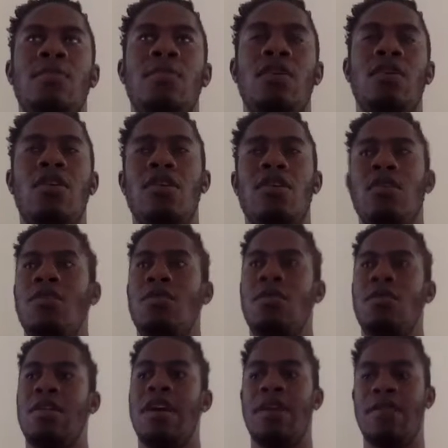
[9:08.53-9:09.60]
we all
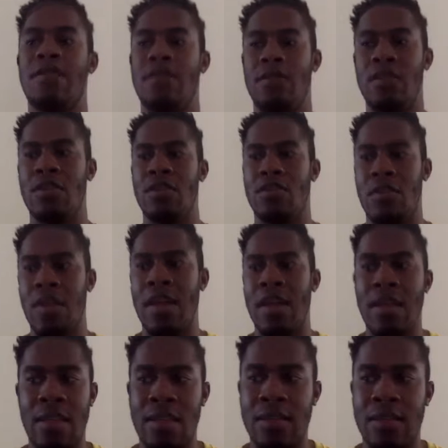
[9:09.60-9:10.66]
know that the
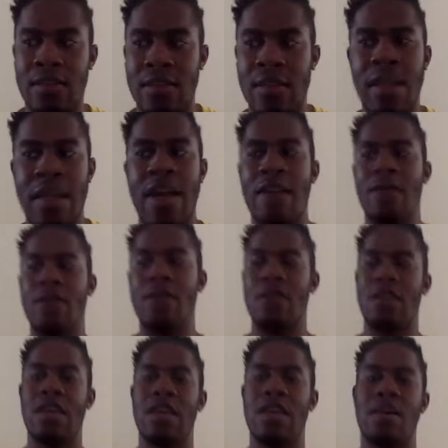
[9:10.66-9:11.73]
things that
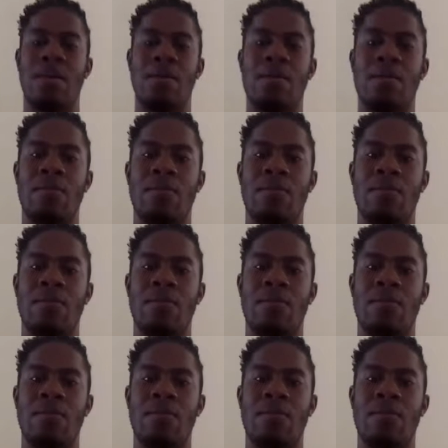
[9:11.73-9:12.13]
fucking